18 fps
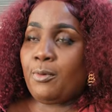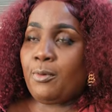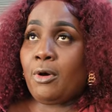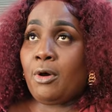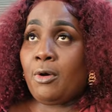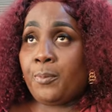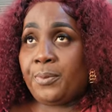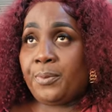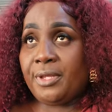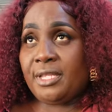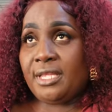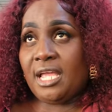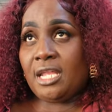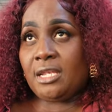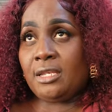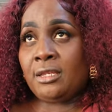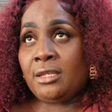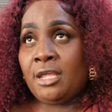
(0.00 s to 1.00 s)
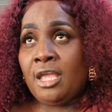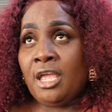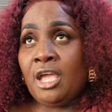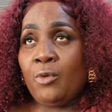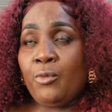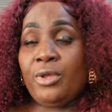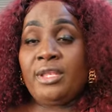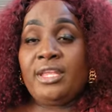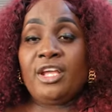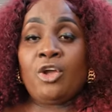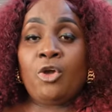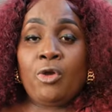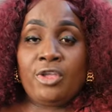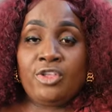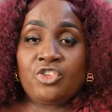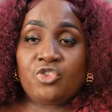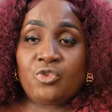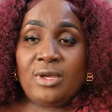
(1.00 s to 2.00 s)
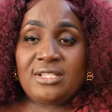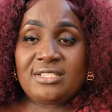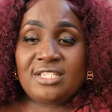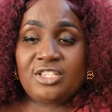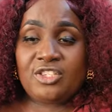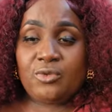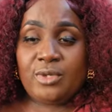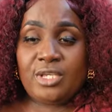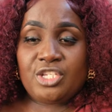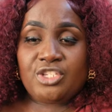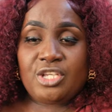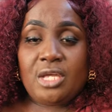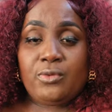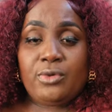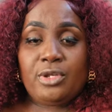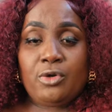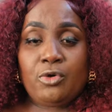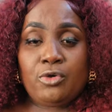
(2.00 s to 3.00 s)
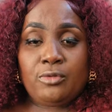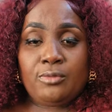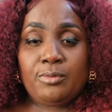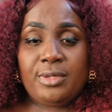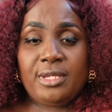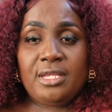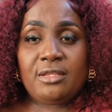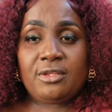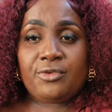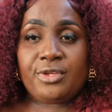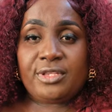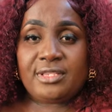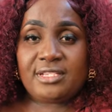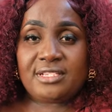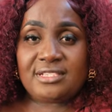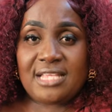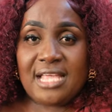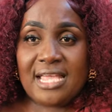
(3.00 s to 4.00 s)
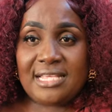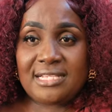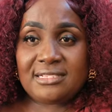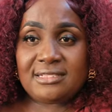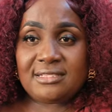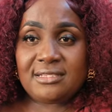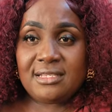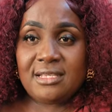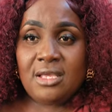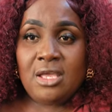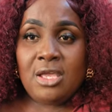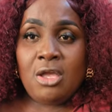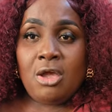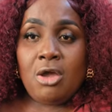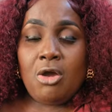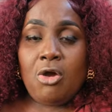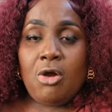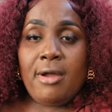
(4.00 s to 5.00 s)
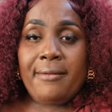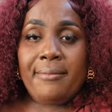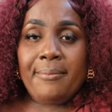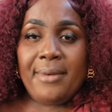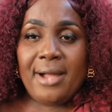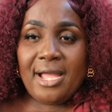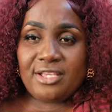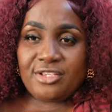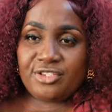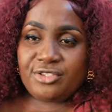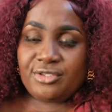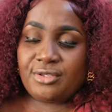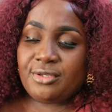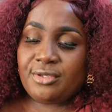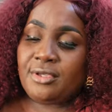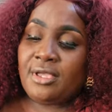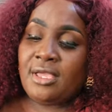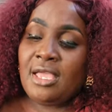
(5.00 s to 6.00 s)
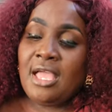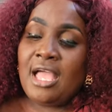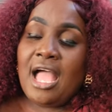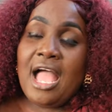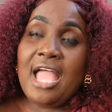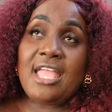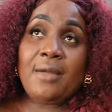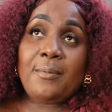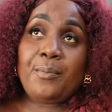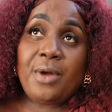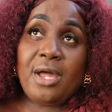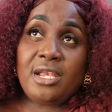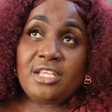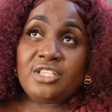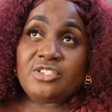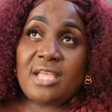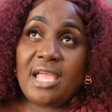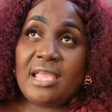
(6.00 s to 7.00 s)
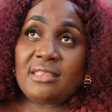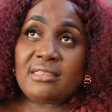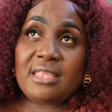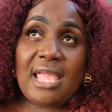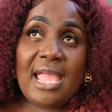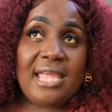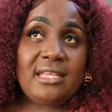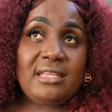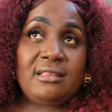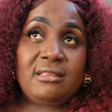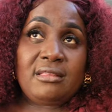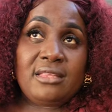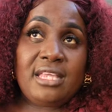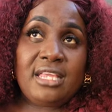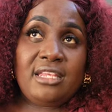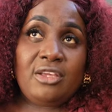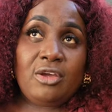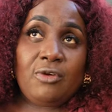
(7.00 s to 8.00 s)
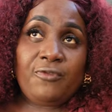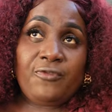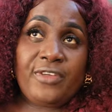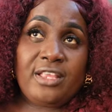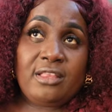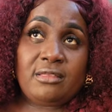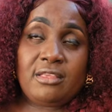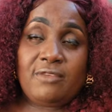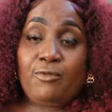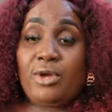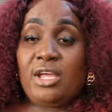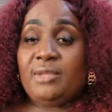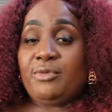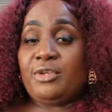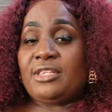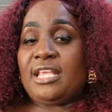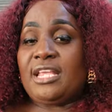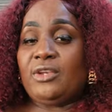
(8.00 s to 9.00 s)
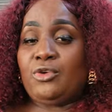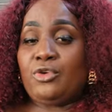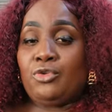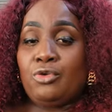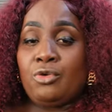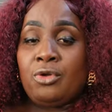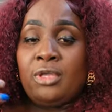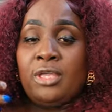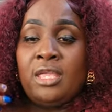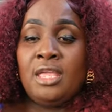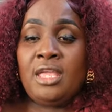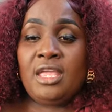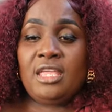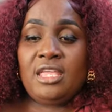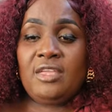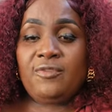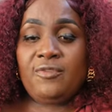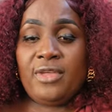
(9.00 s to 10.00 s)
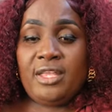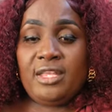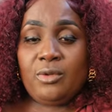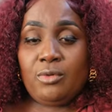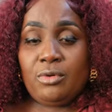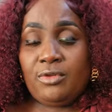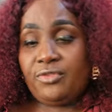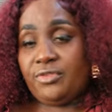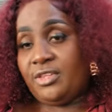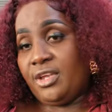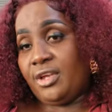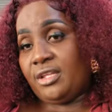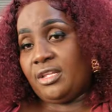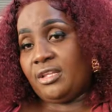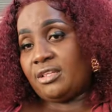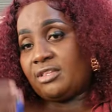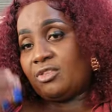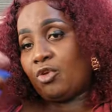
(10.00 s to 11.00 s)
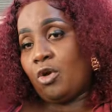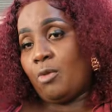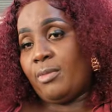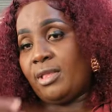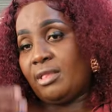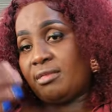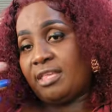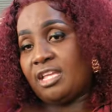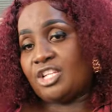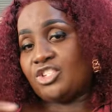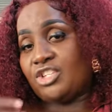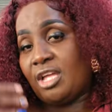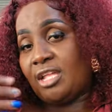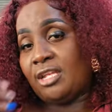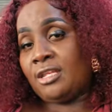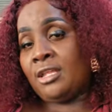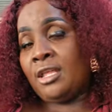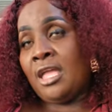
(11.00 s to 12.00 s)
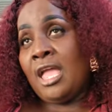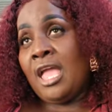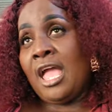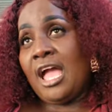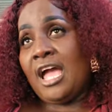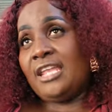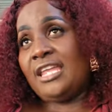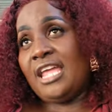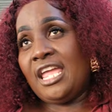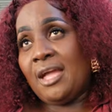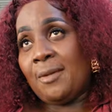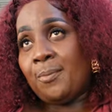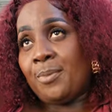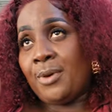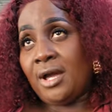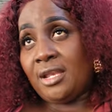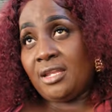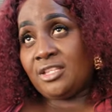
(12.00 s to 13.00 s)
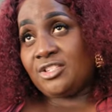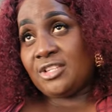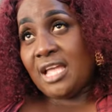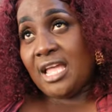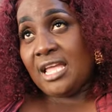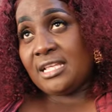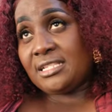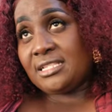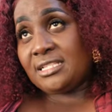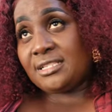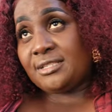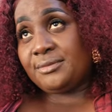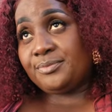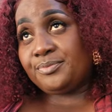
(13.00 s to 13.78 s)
opinion when they're going through a situation without being criticized or bashed. I apologize. I didn't see any offensive one, but I don't know if any was there. The comment section and I apologize.